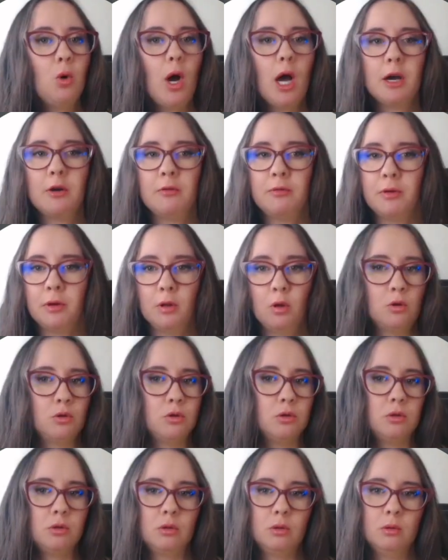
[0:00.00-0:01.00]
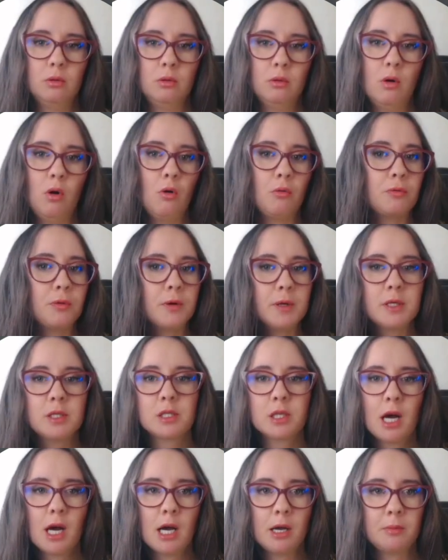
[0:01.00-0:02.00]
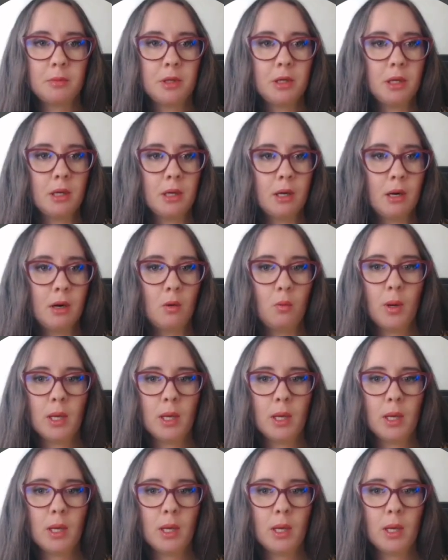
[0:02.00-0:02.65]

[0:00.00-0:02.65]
have a lot of free time here.